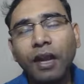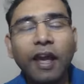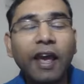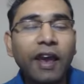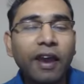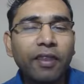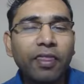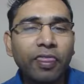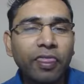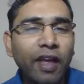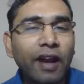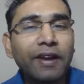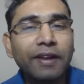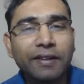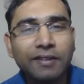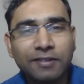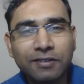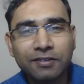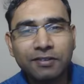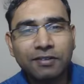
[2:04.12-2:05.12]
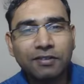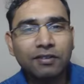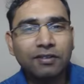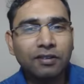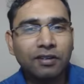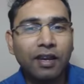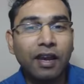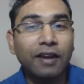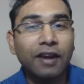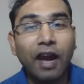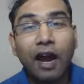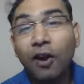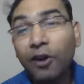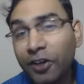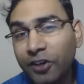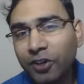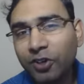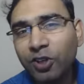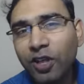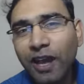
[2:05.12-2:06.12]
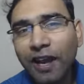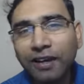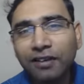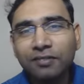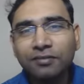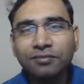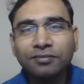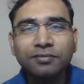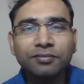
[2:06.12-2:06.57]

And how do you do that?